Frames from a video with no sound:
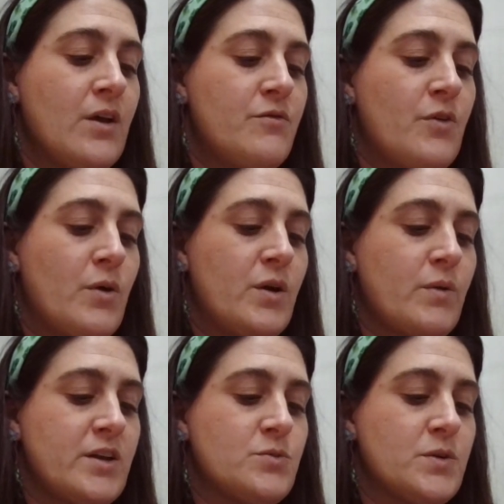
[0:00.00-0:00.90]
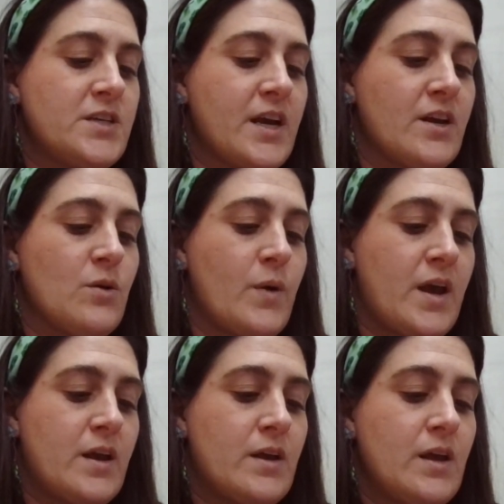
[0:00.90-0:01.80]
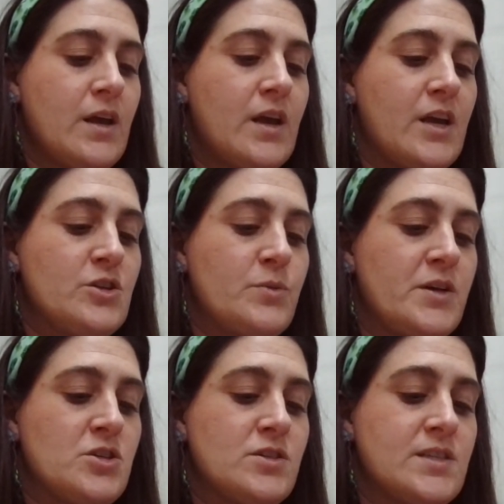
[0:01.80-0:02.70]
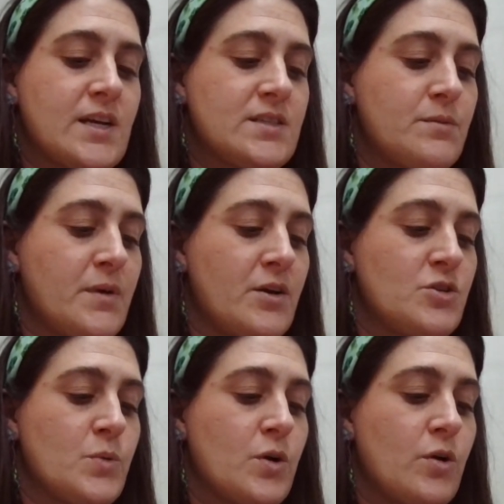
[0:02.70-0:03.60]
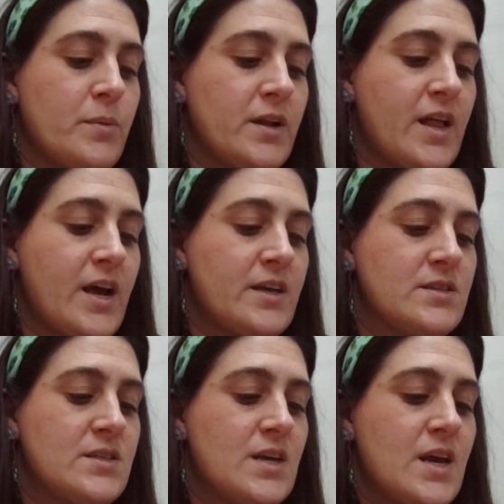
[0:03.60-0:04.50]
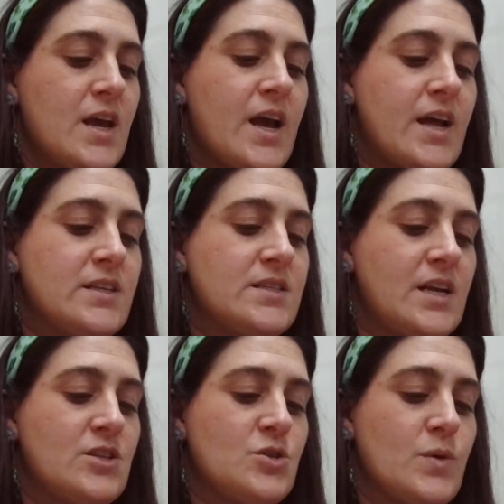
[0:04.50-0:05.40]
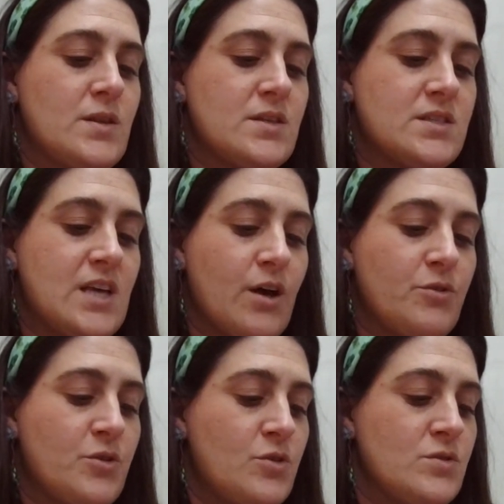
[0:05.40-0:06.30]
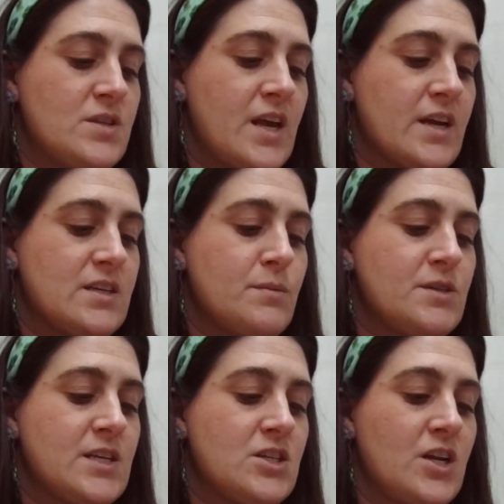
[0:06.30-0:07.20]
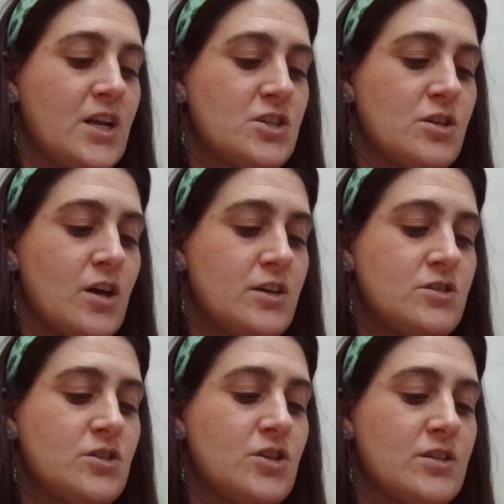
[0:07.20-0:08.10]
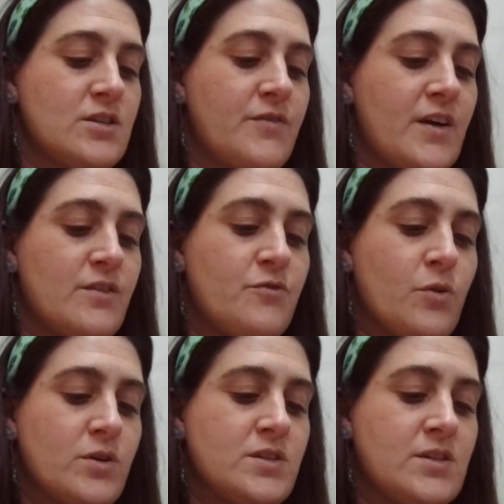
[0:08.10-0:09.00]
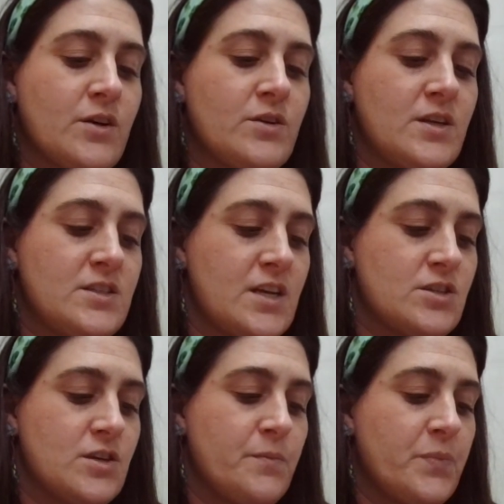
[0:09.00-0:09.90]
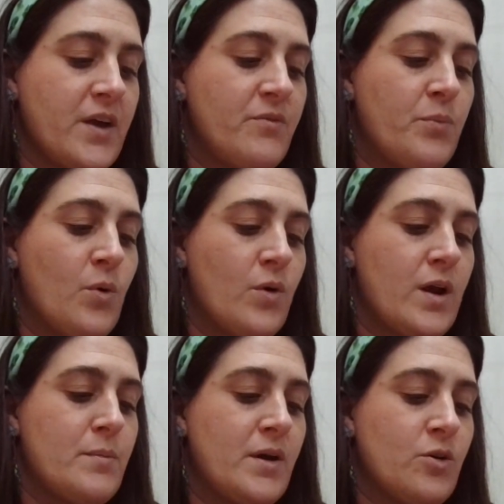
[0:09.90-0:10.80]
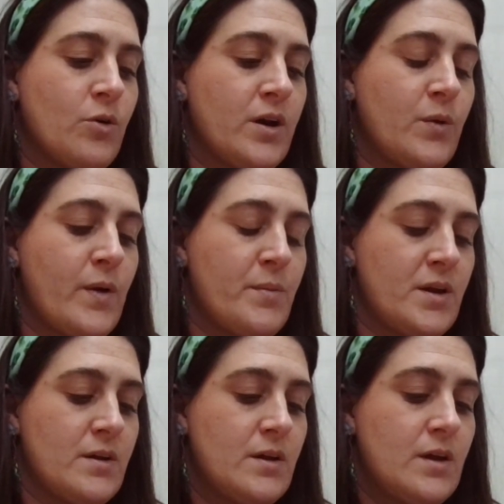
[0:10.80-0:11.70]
Voting rights were taken away, interracial sex and marriage were criminalized, and states throughout the South used the anti-miscegenation laws to justify the forced sterilization of poor and minority women.